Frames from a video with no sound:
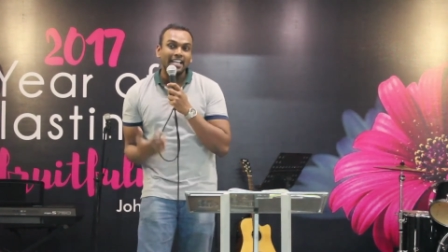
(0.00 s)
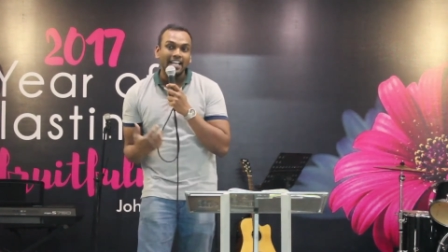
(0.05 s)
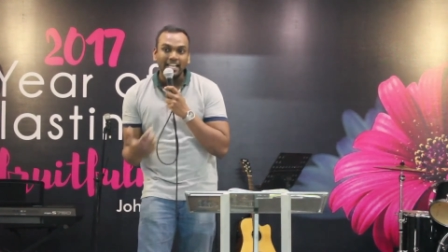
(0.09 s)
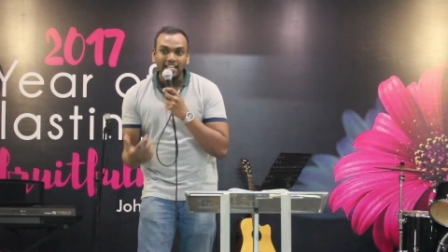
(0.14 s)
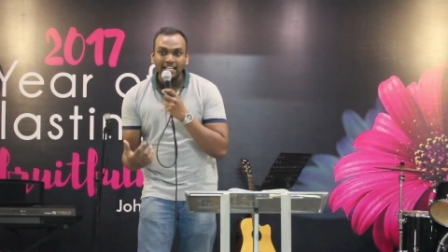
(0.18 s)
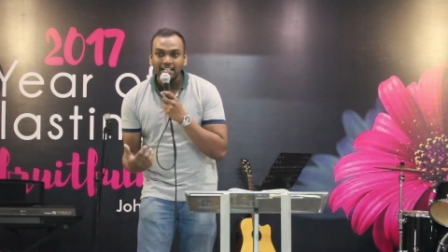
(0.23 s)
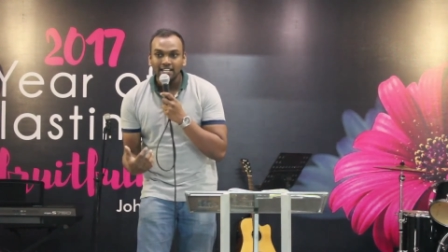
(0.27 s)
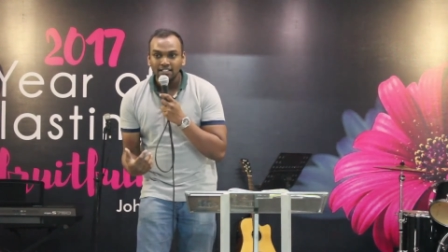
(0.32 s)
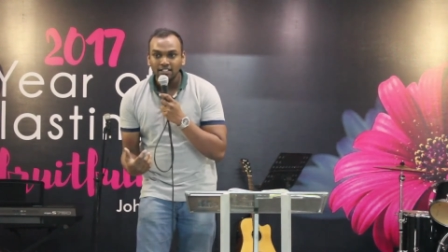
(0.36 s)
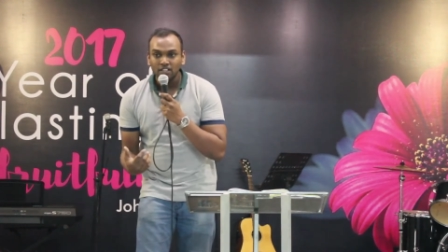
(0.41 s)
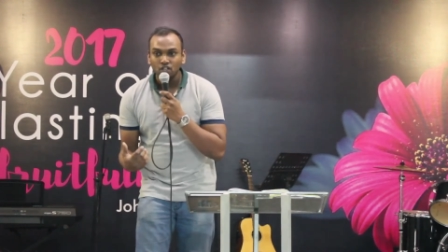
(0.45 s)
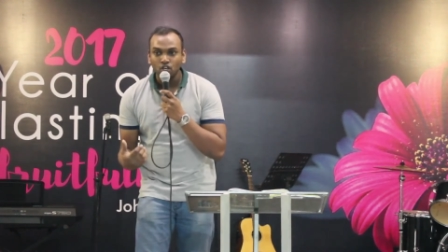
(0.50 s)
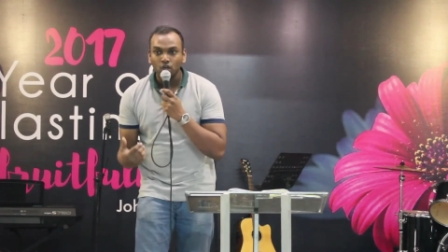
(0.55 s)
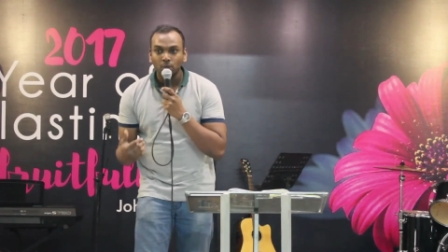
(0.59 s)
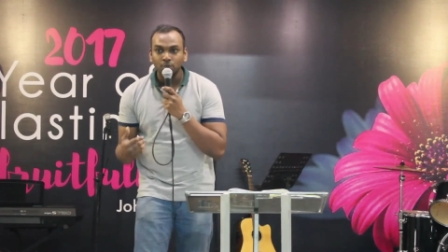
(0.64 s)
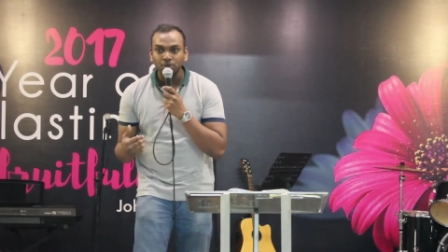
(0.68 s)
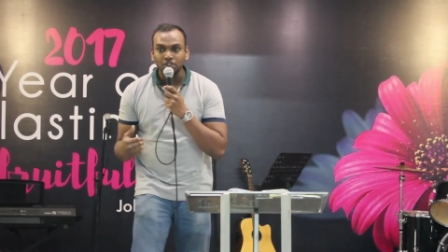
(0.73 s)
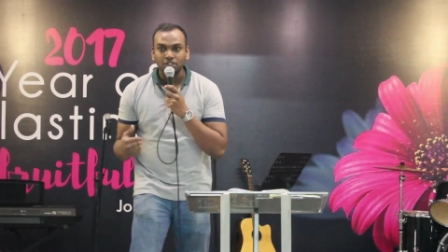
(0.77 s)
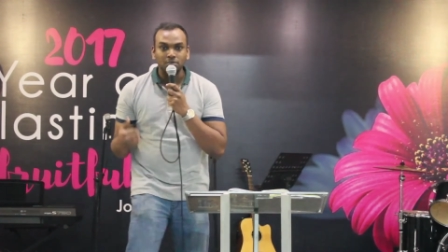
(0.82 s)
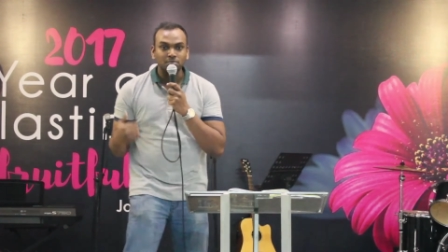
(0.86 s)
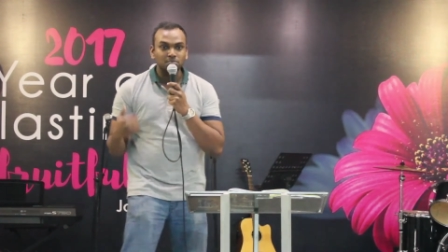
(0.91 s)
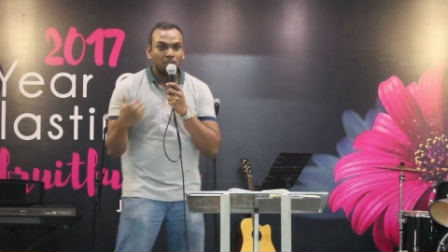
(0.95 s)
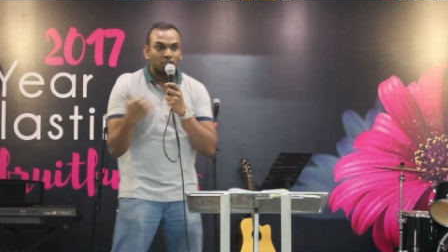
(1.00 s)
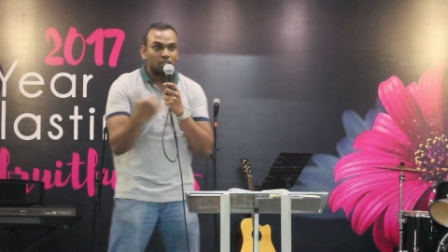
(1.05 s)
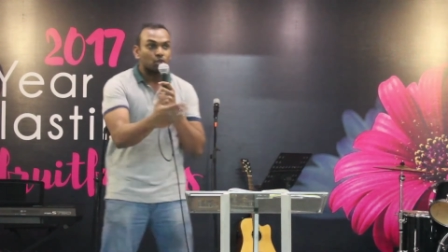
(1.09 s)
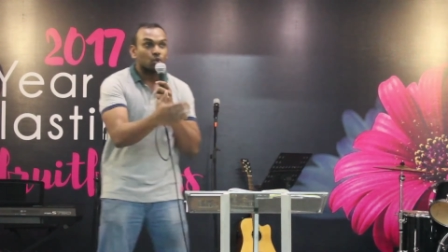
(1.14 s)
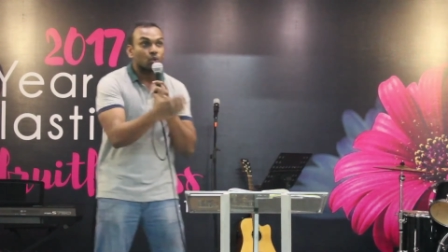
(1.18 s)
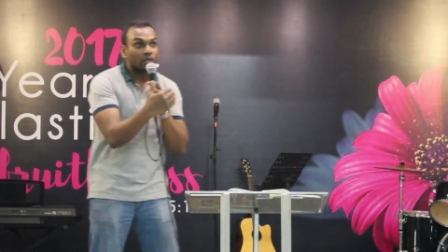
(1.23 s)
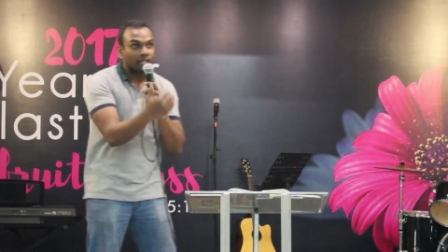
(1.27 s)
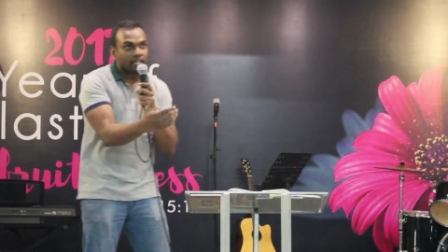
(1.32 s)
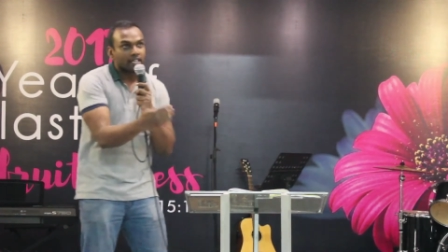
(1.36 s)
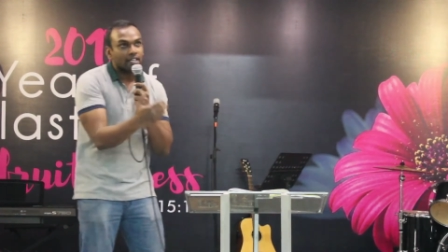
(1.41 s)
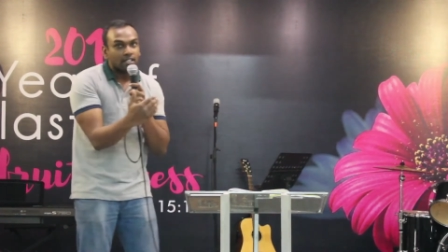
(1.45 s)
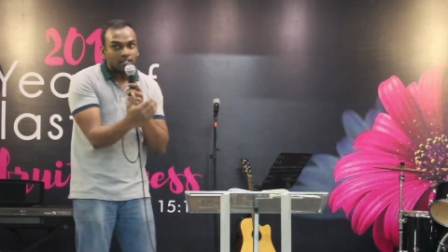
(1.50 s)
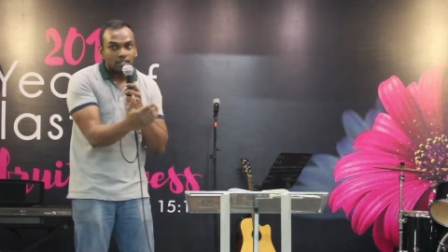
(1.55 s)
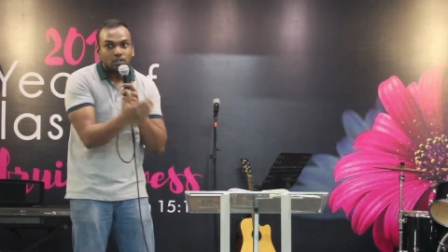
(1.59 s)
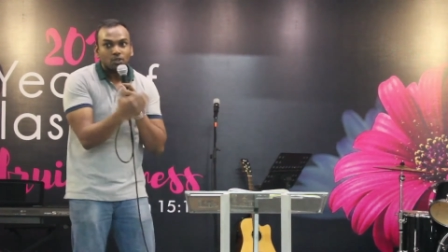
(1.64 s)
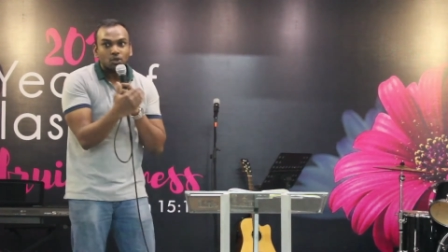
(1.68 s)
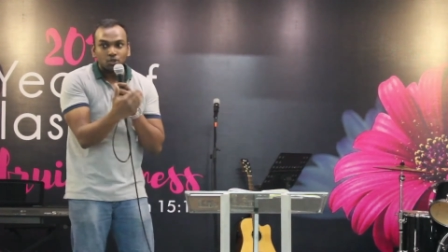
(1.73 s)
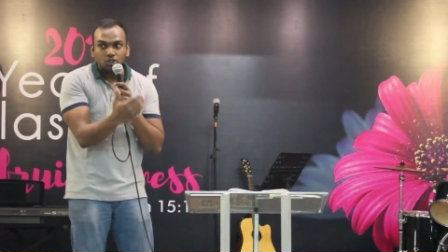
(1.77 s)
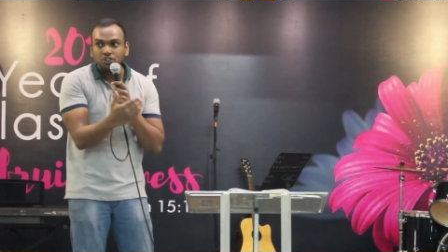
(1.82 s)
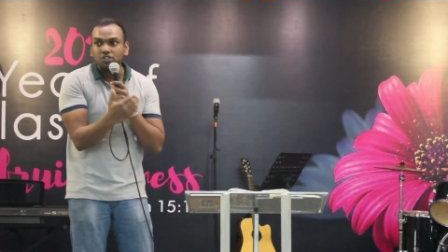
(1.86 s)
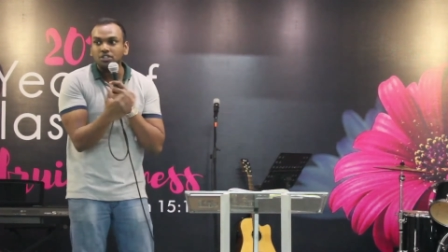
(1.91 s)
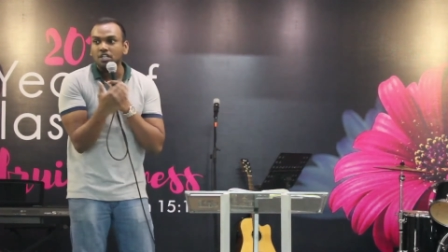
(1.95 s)
any other option but to kill
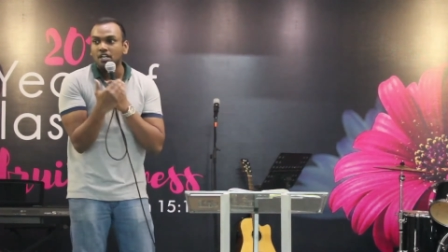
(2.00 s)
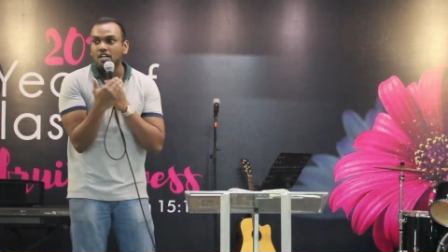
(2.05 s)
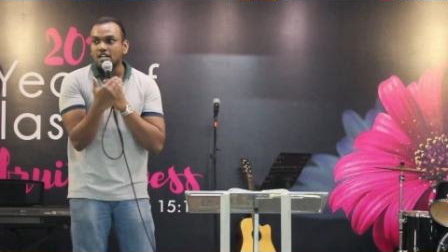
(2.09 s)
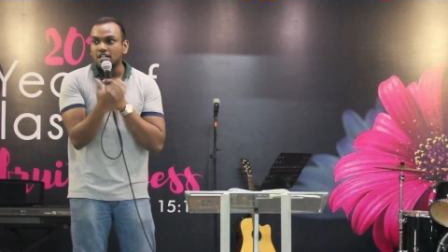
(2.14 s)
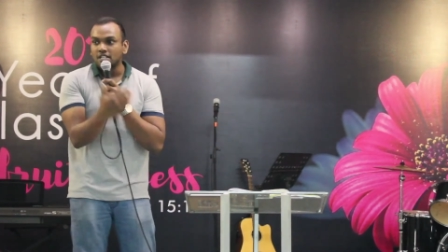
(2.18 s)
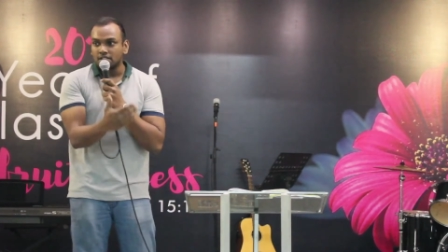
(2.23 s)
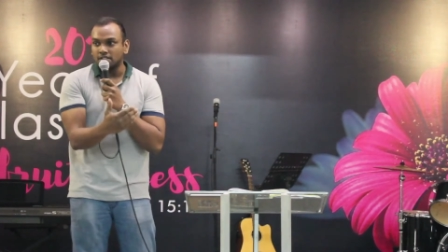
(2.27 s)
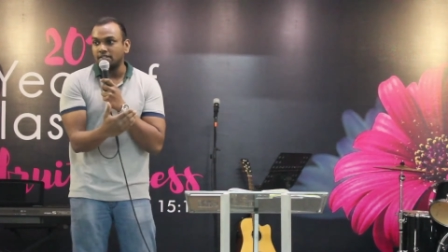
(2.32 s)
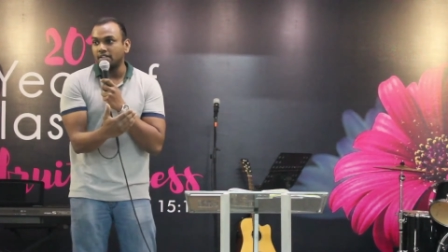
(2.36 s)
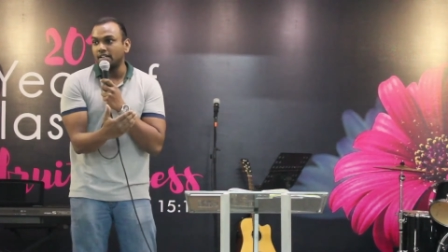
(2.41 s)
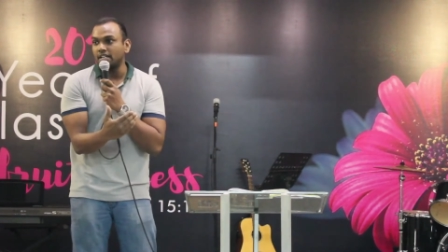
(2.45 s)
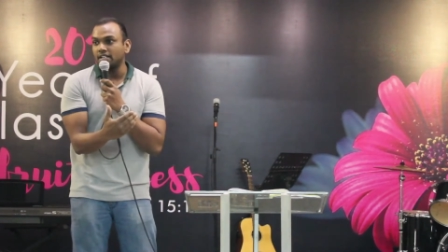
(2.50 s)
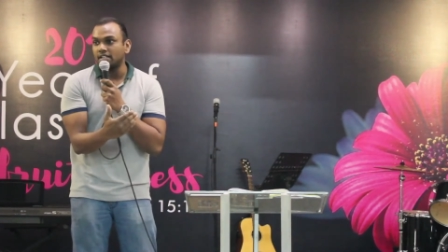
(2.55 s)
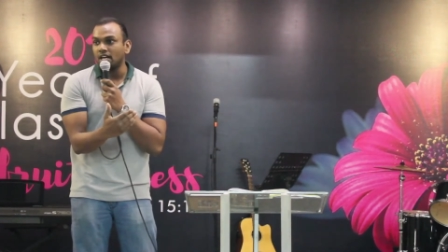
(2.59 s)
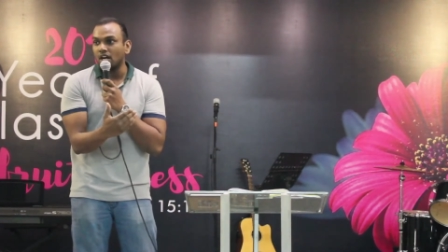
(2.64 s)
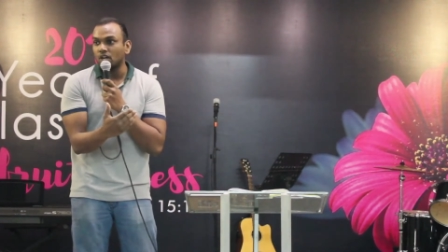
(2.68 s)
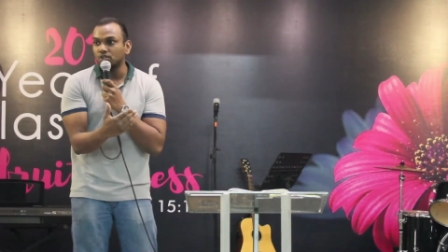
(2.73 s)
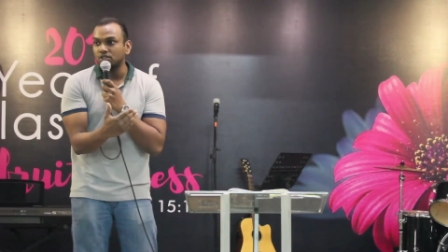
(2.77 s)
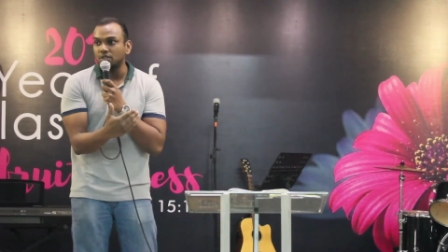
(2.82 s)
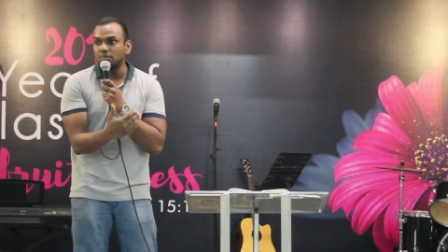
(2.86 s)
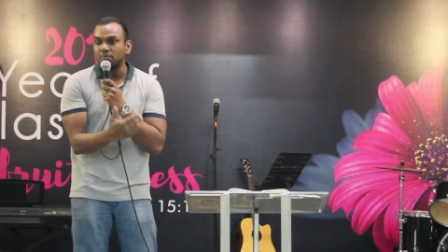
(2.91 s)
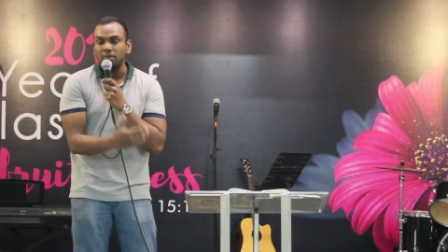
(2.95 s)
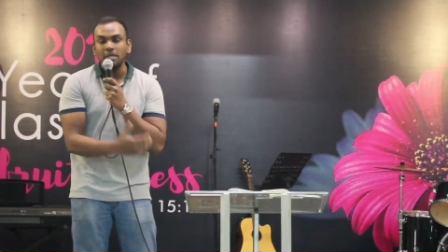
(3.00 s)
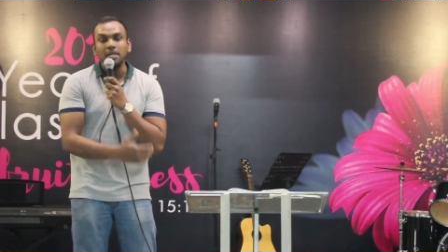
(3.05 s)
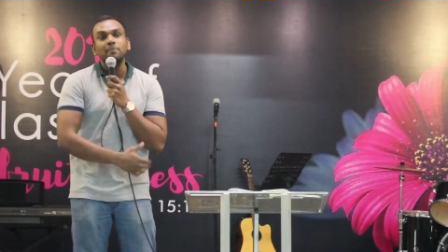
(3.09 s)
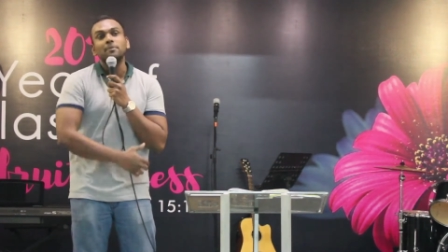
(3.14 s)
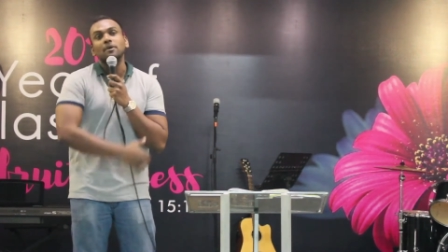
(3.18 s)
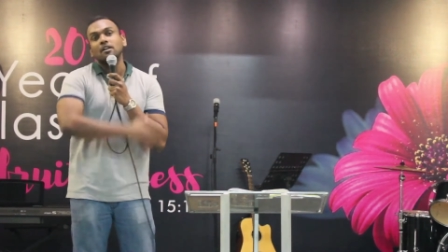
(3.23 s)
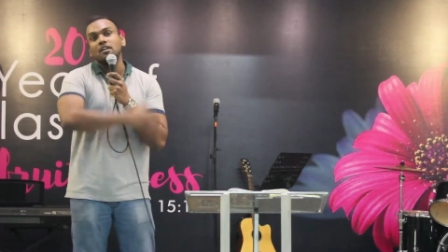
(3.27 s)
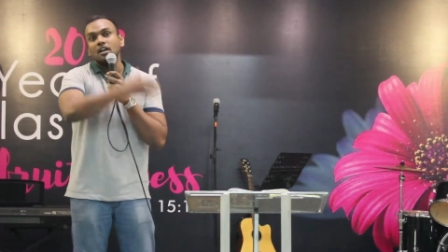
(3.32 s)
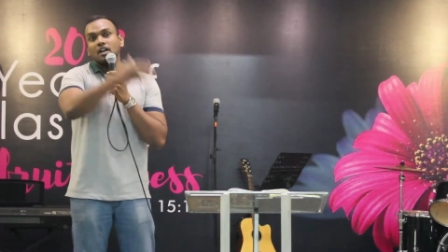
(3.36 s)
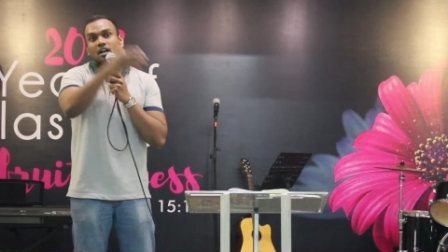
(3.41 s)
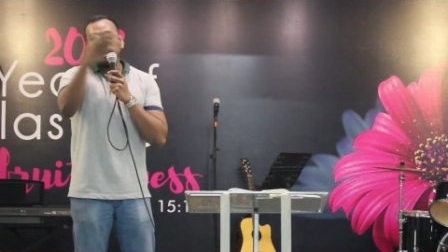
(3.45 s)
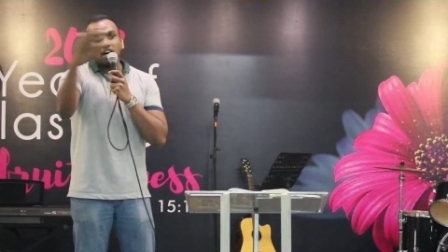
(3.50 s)
those 3,000 people.